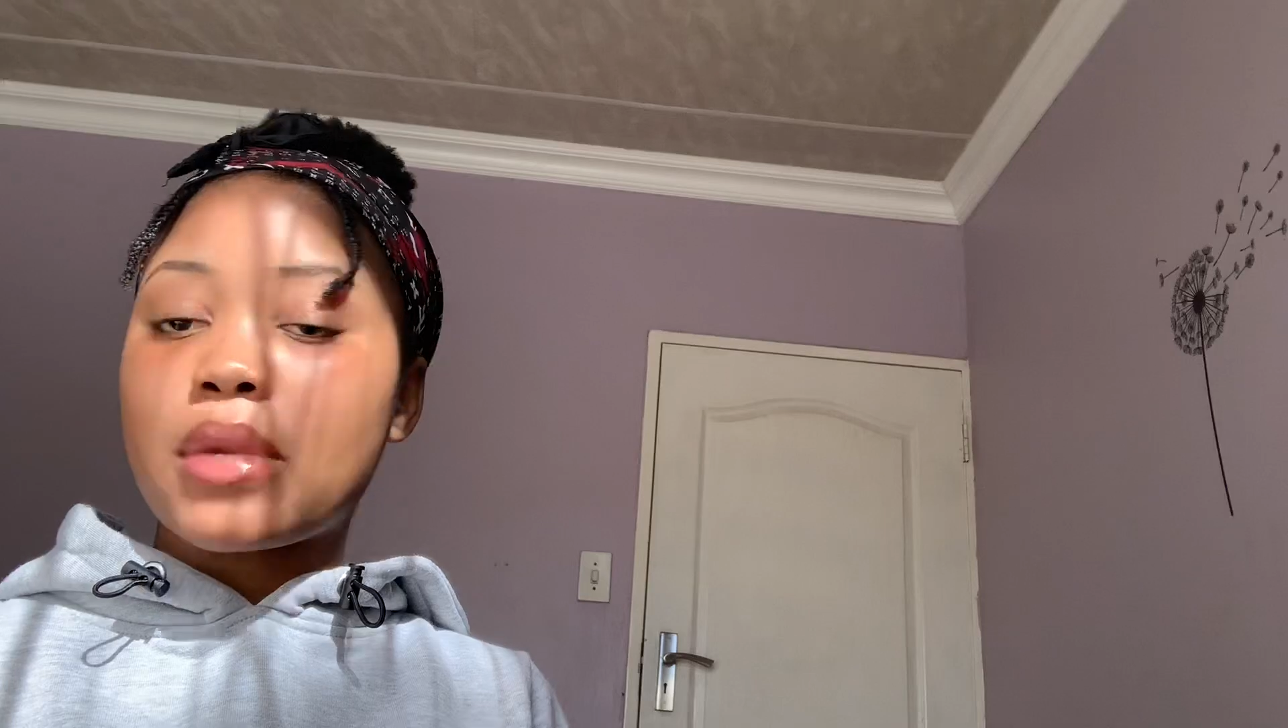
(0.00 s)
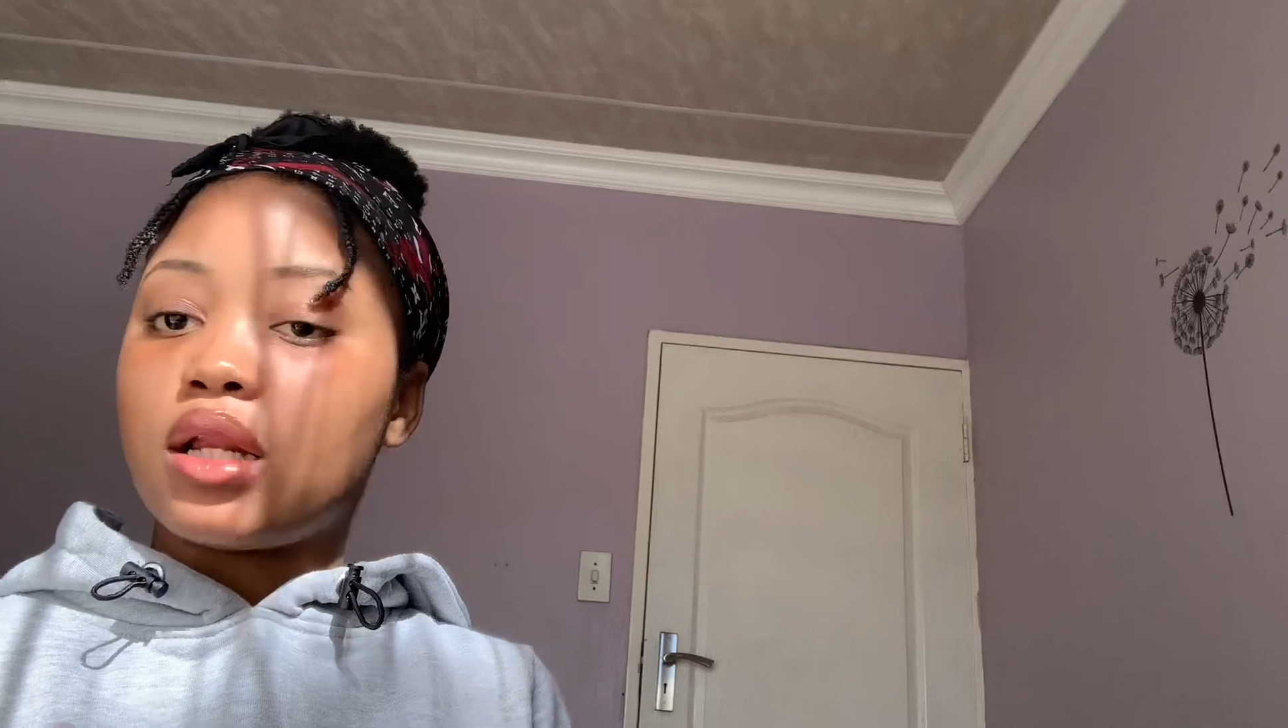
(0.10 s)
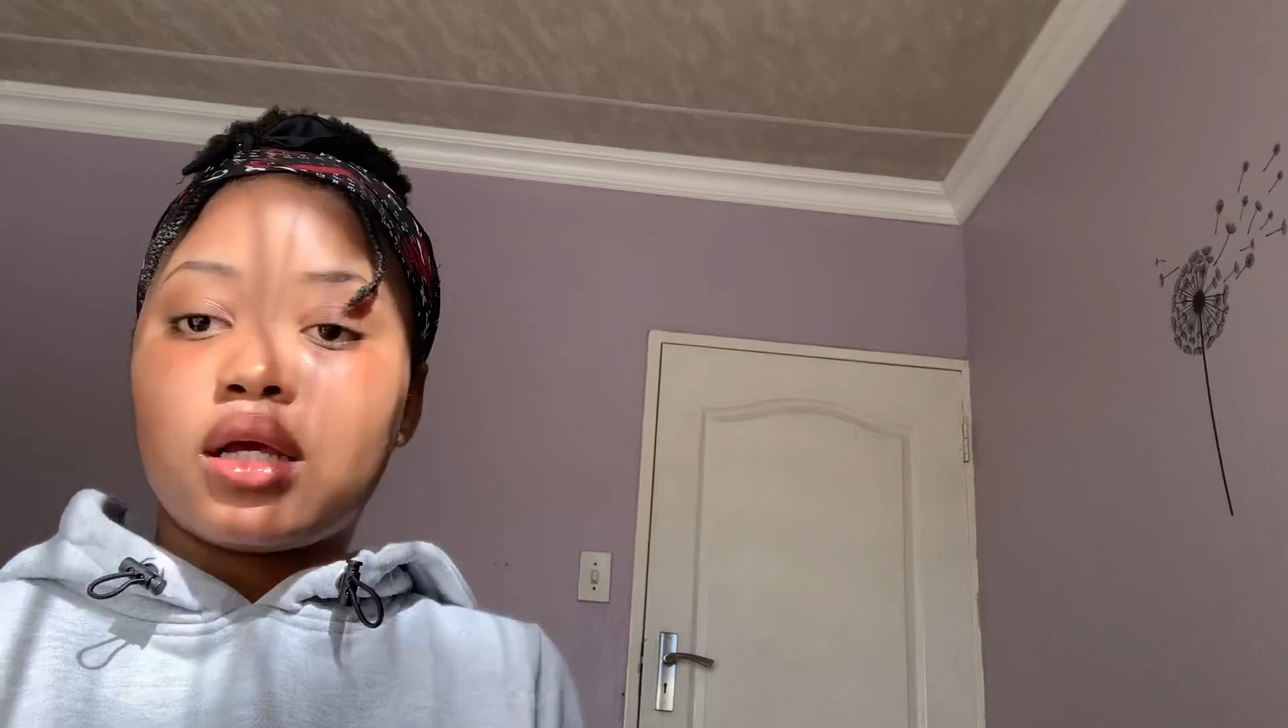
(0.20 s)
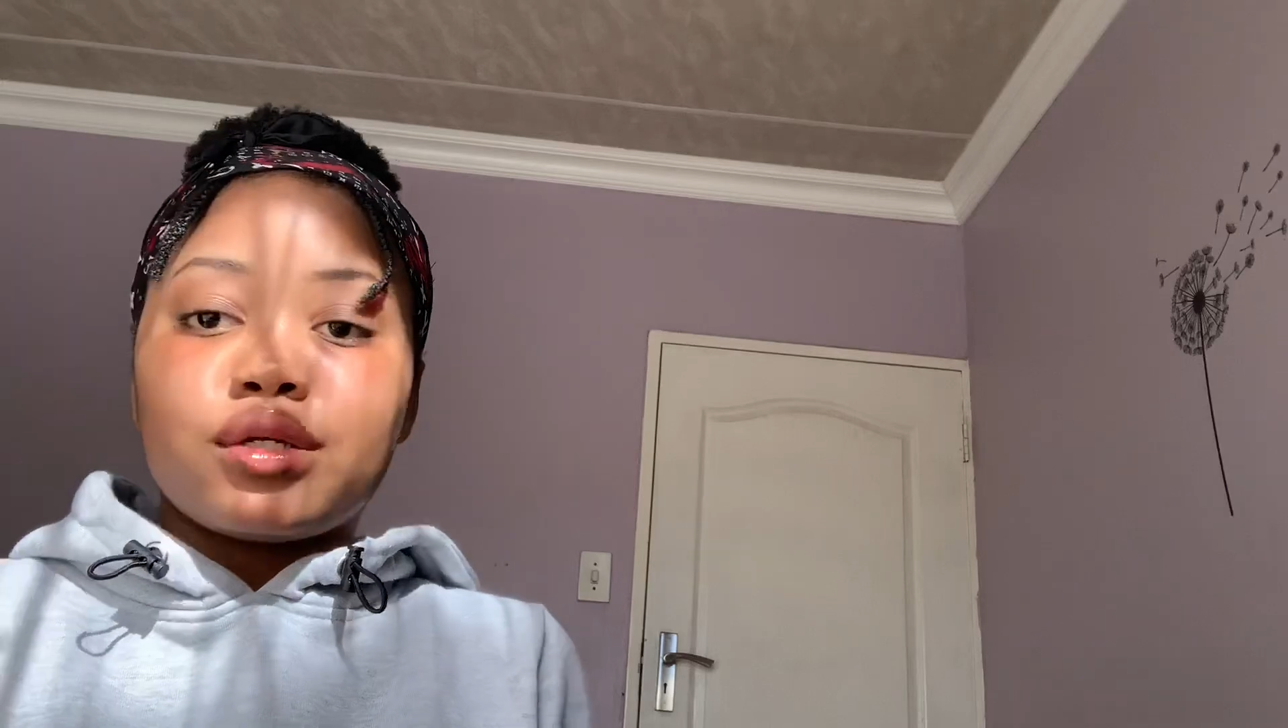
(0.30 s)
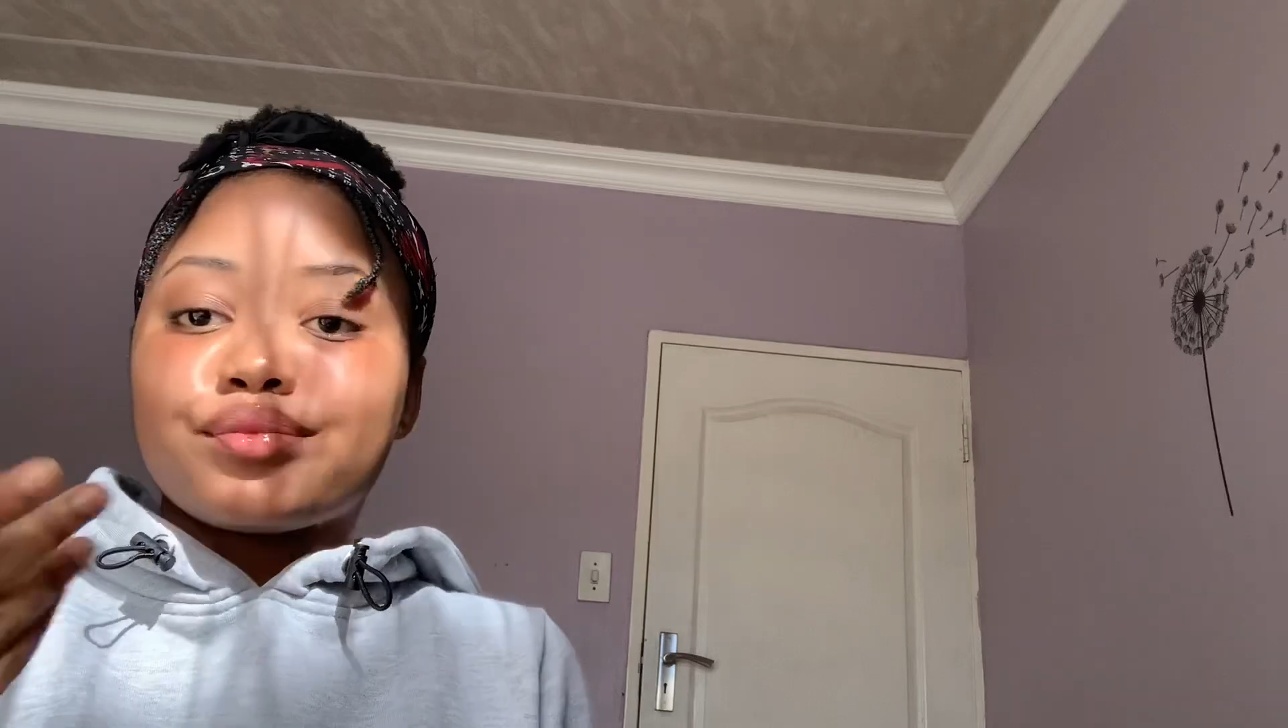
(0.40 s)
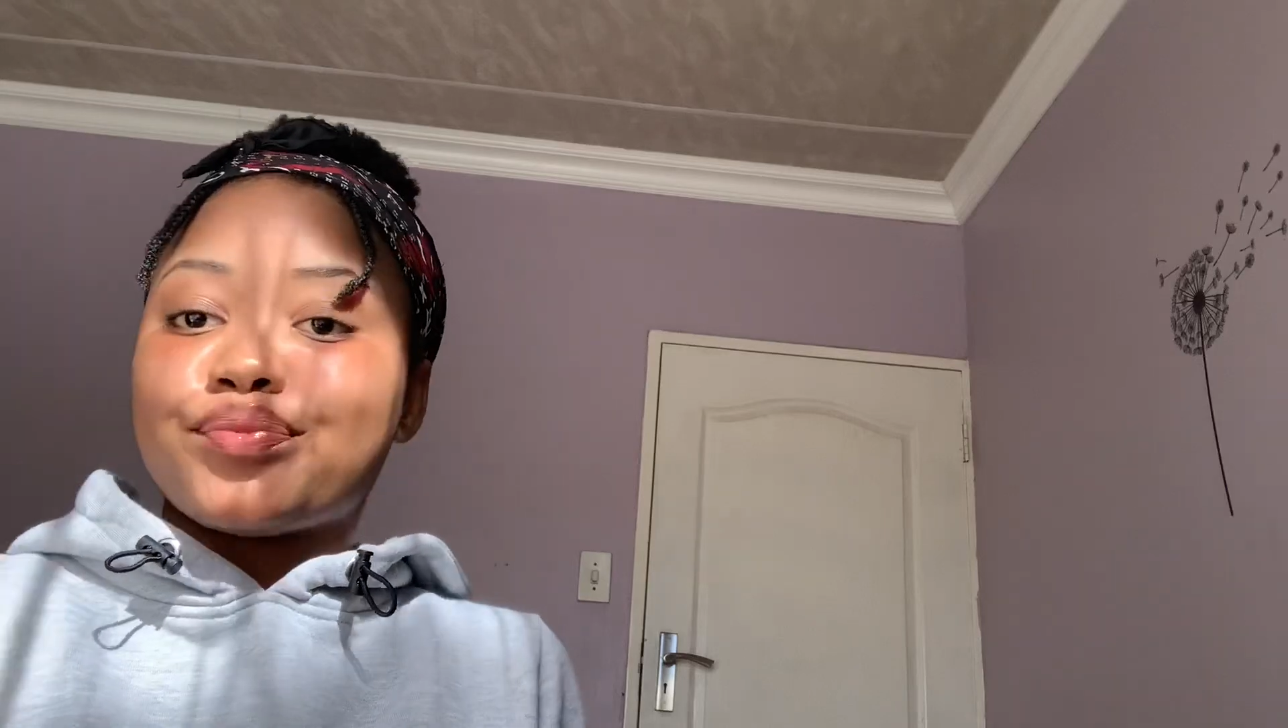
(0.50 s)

Like,